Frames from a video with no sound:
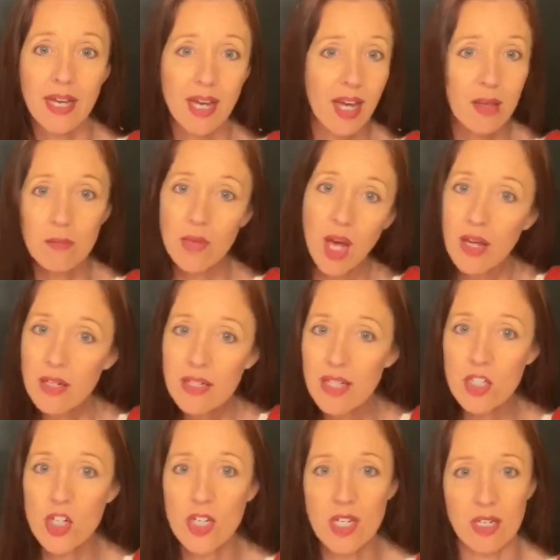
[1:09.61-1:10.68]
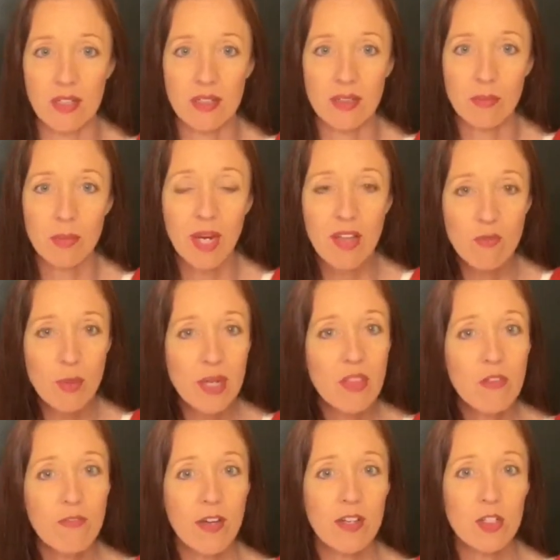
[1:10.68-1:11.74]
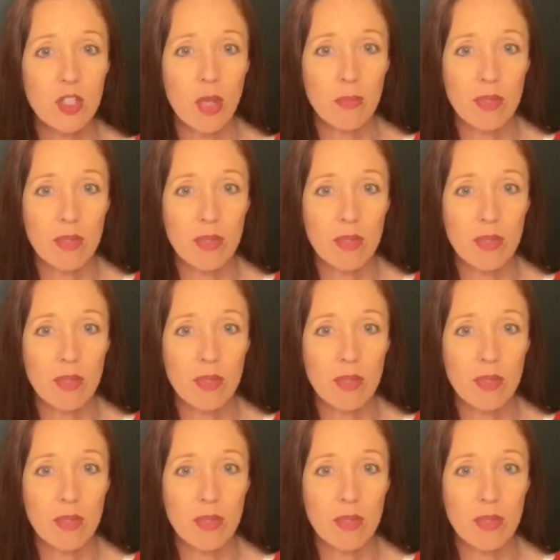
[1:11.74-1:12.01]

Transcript: I'm not an engineer, but I've been in the Firestop